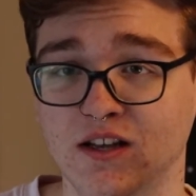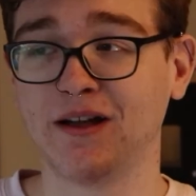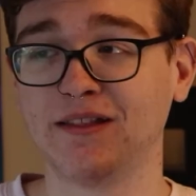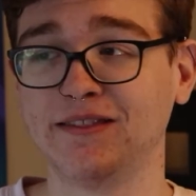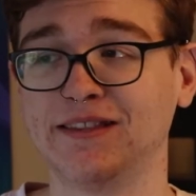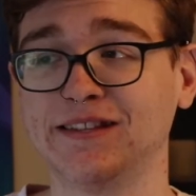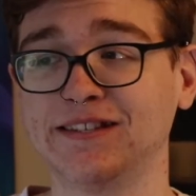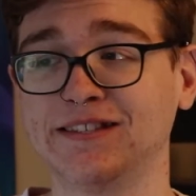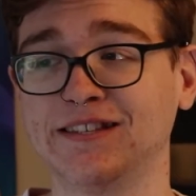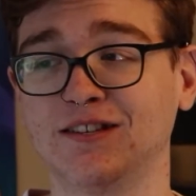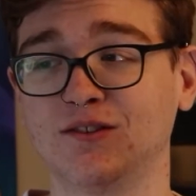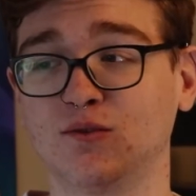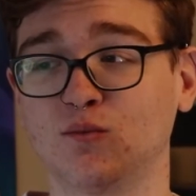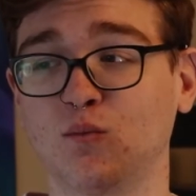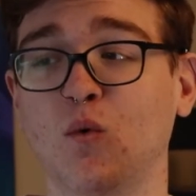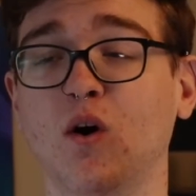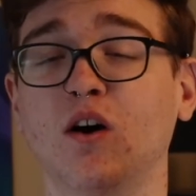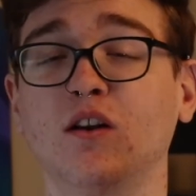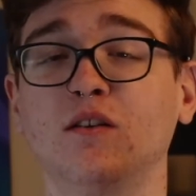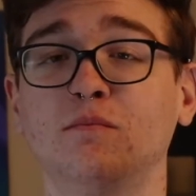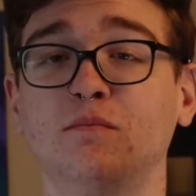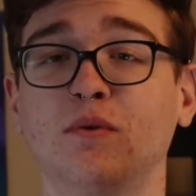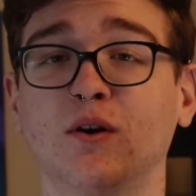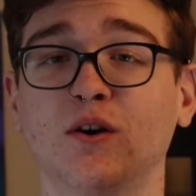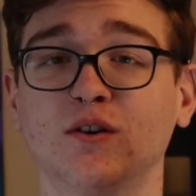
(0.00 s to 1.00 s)
But this is
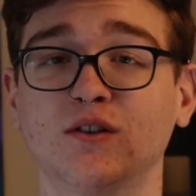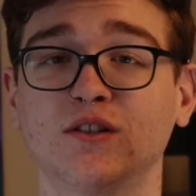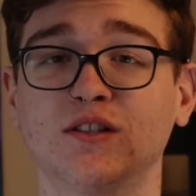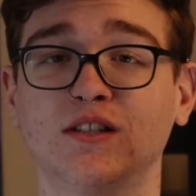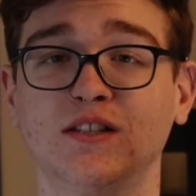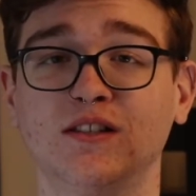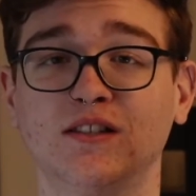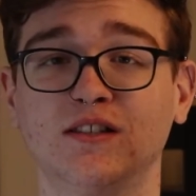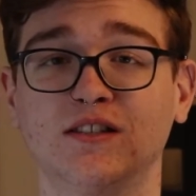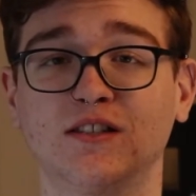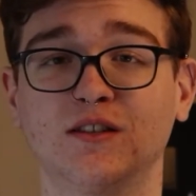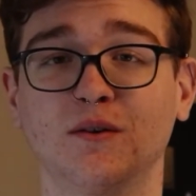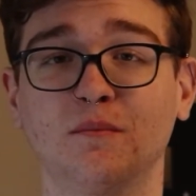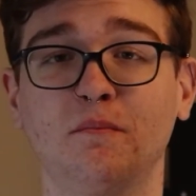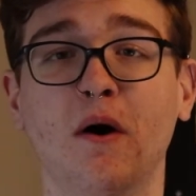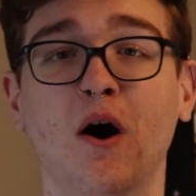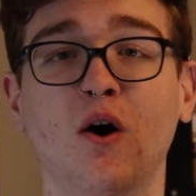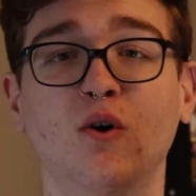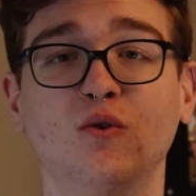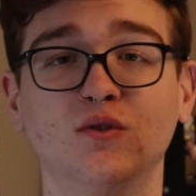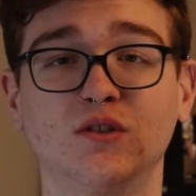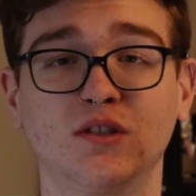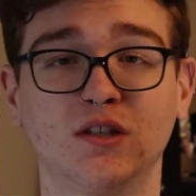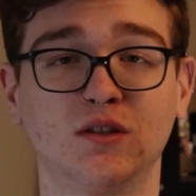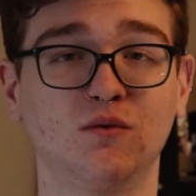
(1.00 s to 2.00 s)
one person's
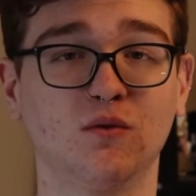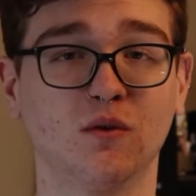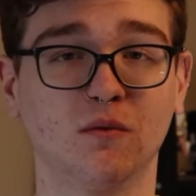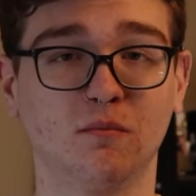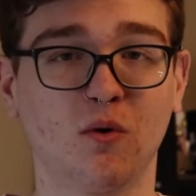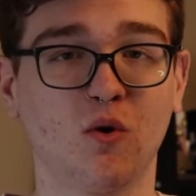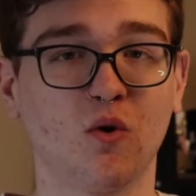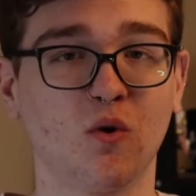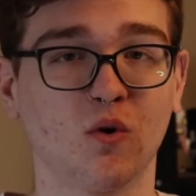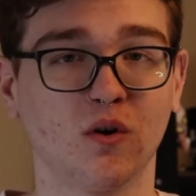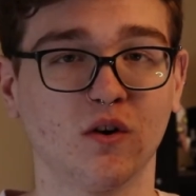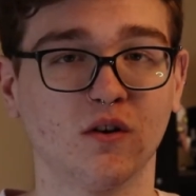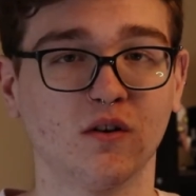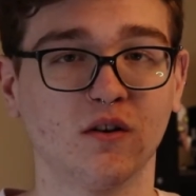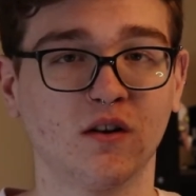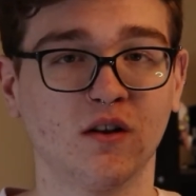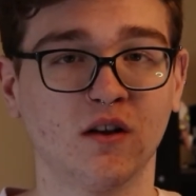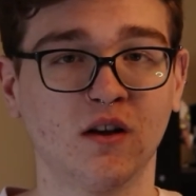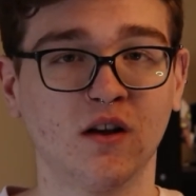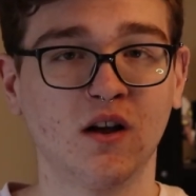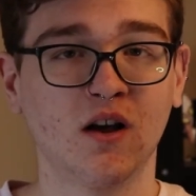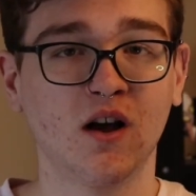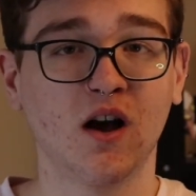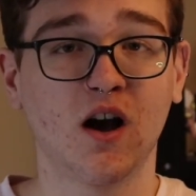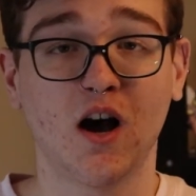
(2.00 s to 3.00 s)
supposed report
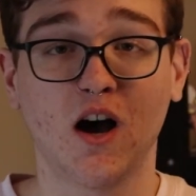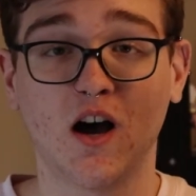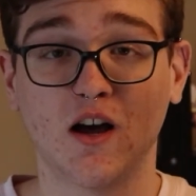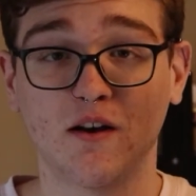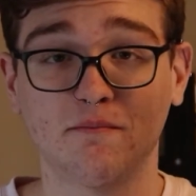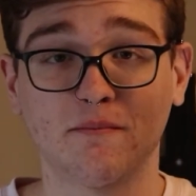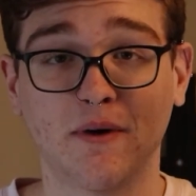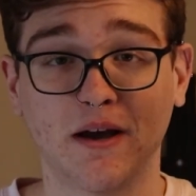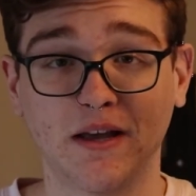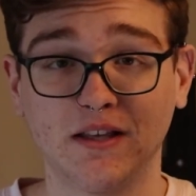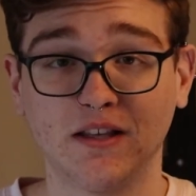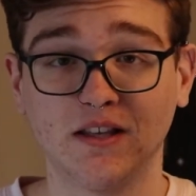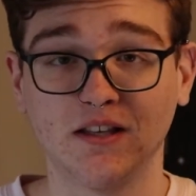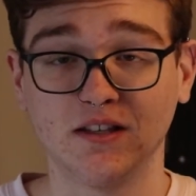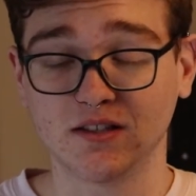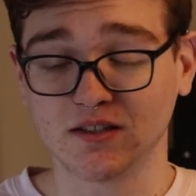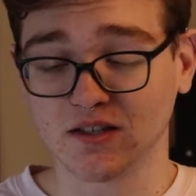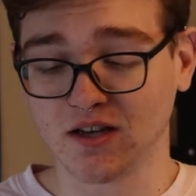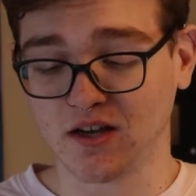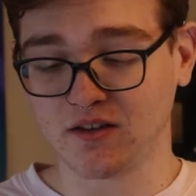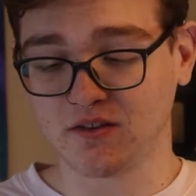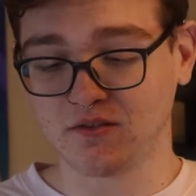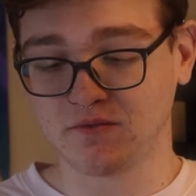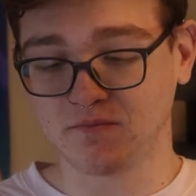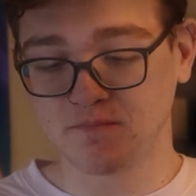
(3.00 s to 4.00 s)
on Mikey
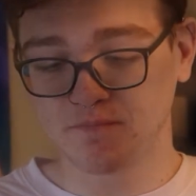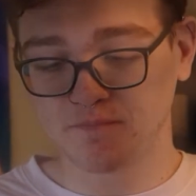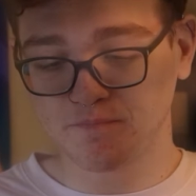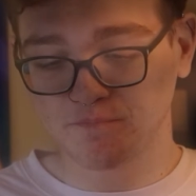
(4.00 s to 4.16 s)
Sutton.